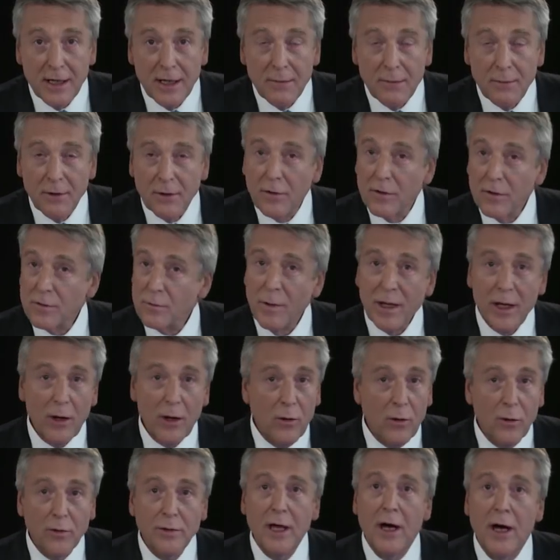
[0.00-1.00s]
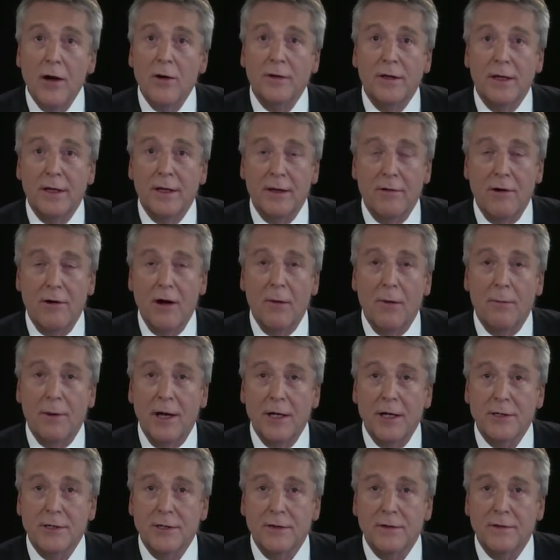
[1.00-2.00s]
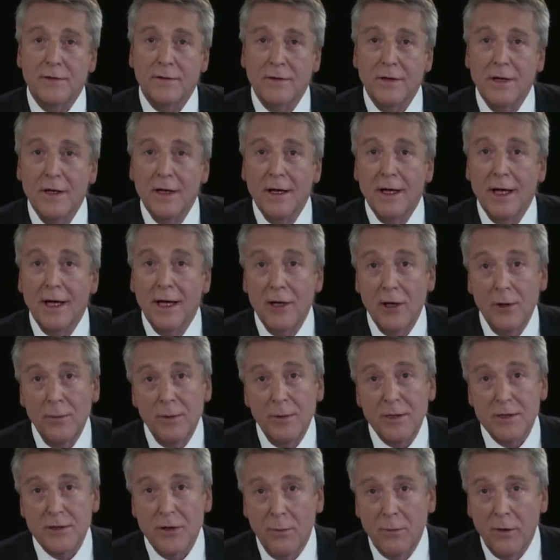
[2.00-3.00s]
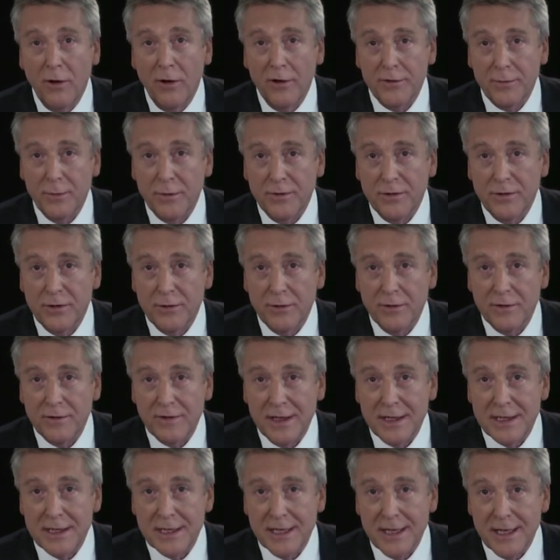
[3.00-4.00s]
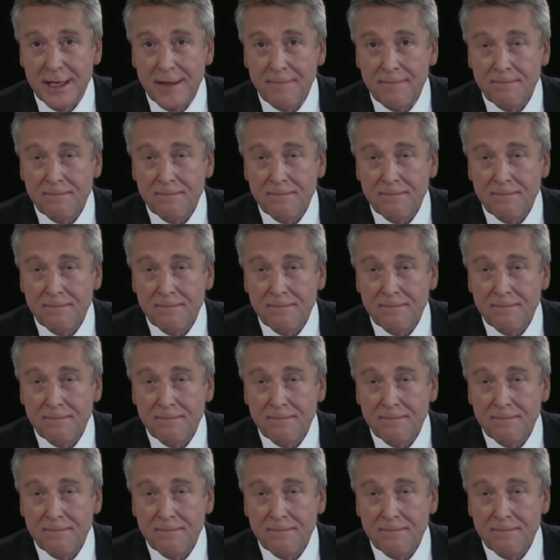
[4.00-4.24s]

But of course, we all know that there are patients in whom it's not possible to do a CT.